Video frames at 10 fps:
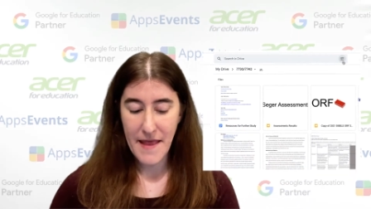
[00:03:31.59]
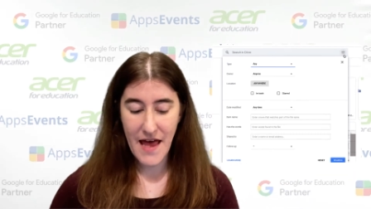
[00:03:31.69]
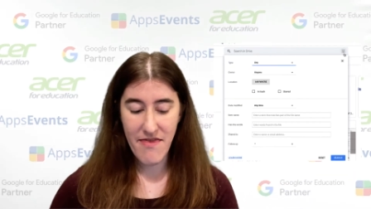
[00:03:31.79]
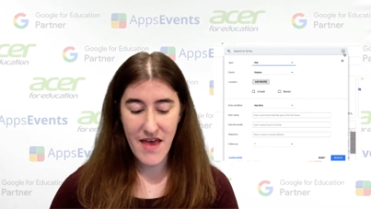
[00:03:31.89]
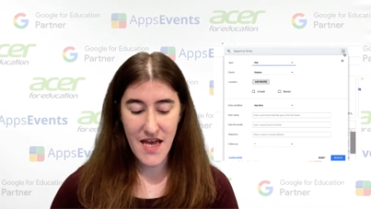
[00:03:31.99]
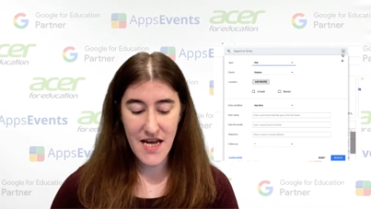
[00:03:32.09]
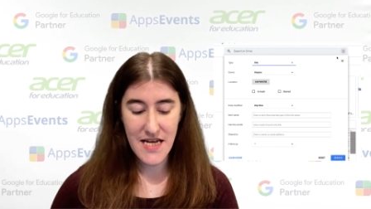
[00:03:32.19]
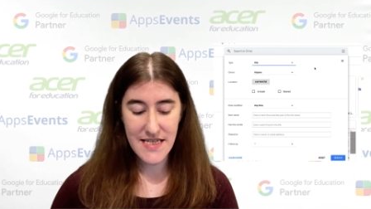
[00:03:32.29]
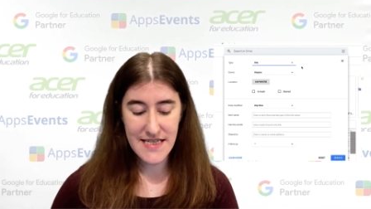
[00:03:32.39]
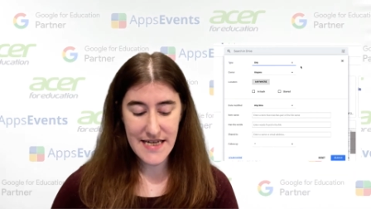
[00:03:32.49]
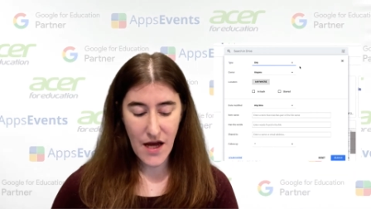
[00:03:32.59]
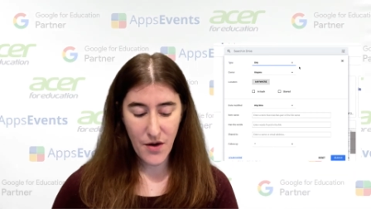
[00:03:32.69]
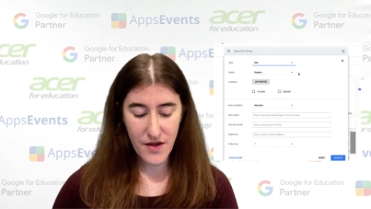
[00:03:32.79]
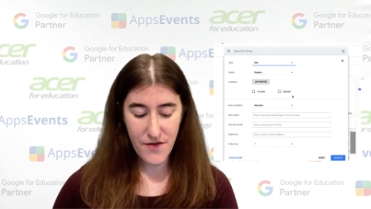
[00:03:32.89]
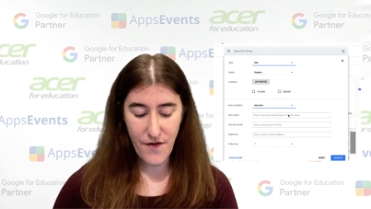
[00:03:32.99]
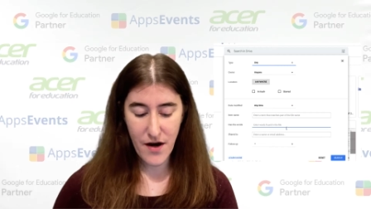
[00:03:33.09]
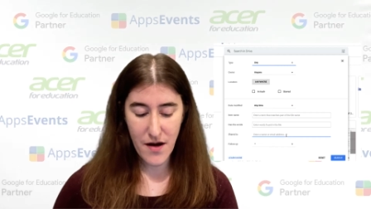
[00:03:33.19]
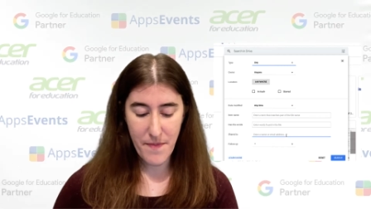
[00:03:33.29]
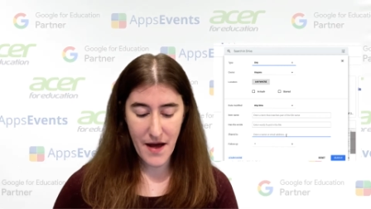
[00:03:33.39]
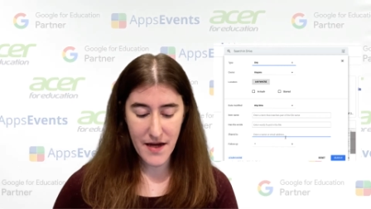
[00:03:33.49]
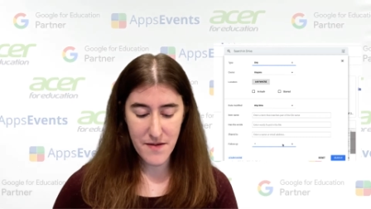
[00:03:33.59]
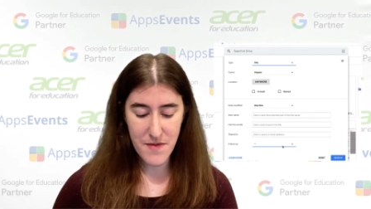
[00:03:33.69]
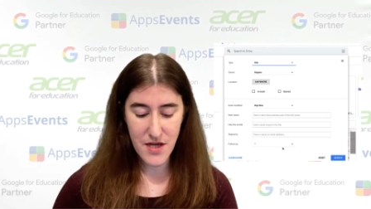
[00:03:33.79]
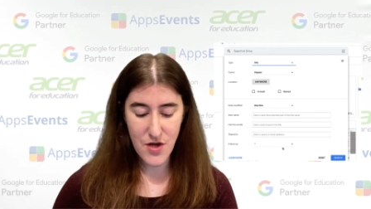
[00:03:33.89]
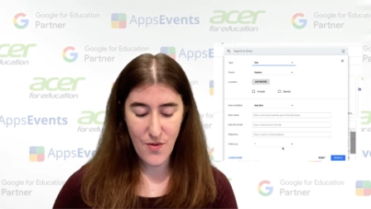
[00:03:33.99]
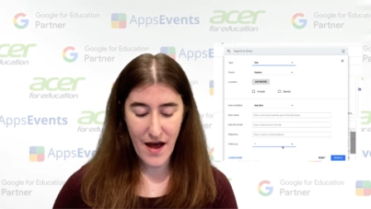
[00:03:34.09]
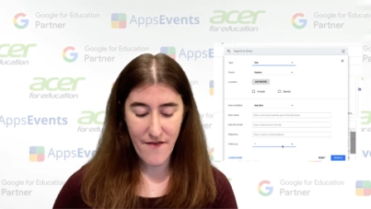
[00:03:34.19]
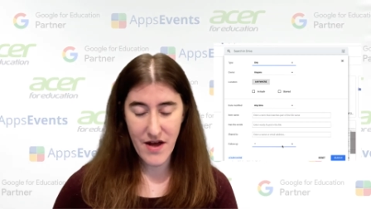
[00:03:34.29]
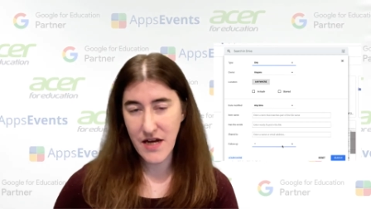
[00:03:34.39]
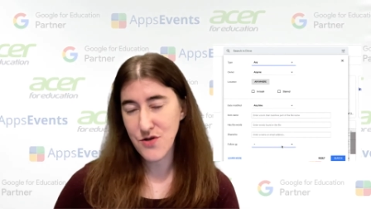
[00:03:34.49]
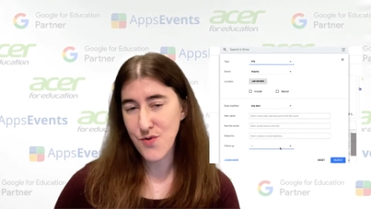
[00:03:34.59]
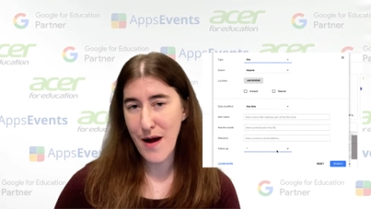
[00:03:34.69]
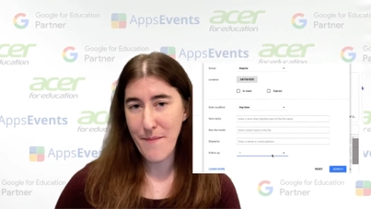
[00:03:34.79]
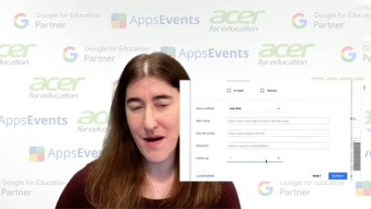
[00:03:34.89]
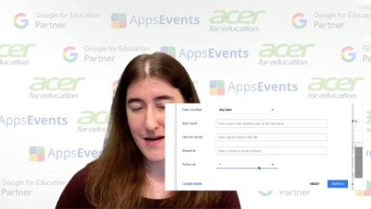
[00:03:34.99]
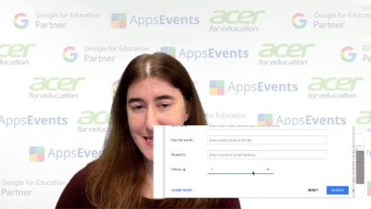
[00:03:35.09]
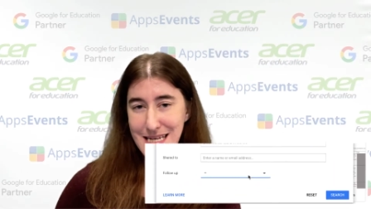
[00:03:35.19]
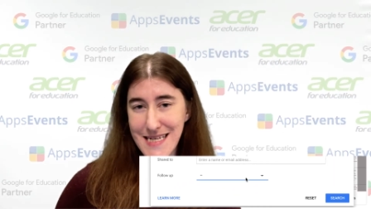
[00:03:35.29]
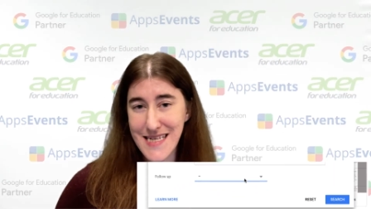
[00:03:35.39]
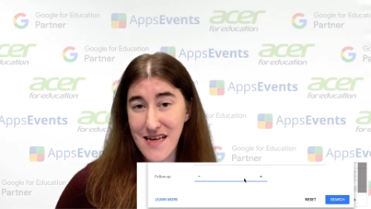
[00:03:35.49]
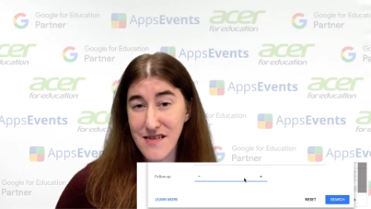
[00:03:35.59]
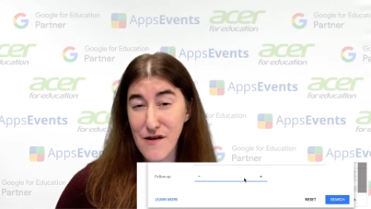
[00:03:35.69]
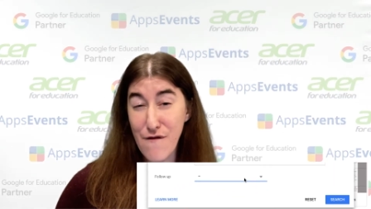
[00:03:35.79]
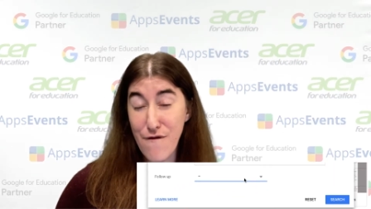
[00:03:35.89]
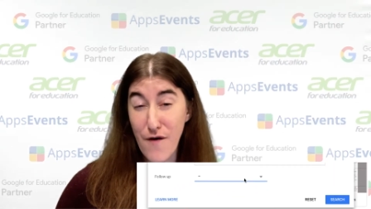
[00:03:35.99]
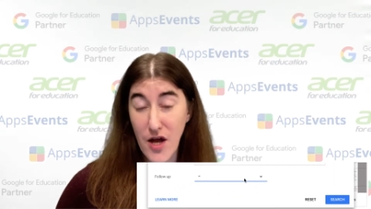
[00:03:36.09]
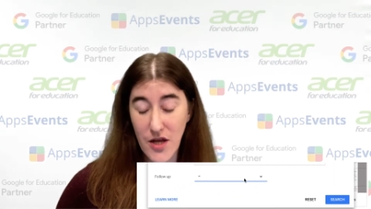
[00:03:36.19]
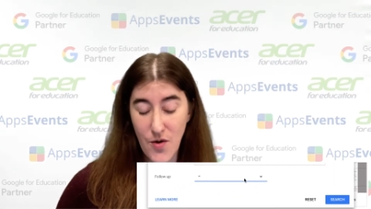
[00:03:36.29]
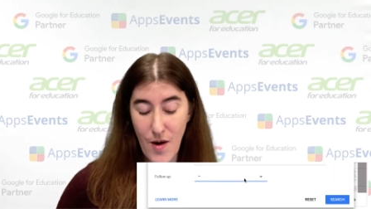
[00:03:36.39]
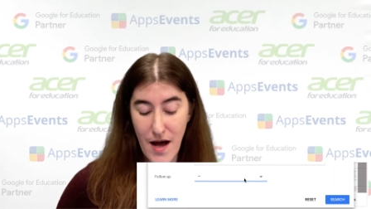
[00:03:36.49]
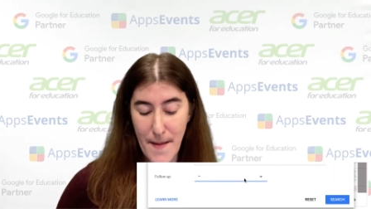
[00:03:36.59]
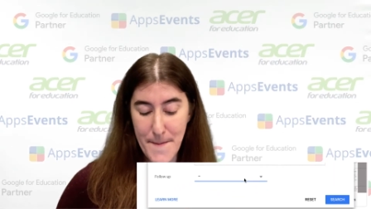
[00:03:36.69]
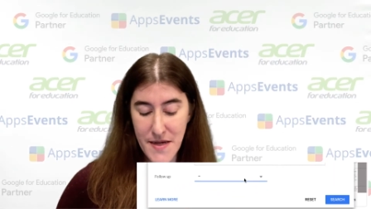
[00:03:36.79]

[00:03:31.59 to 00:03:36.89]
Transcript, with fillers: And then down at the very bottom, you have a drop box that says follow up.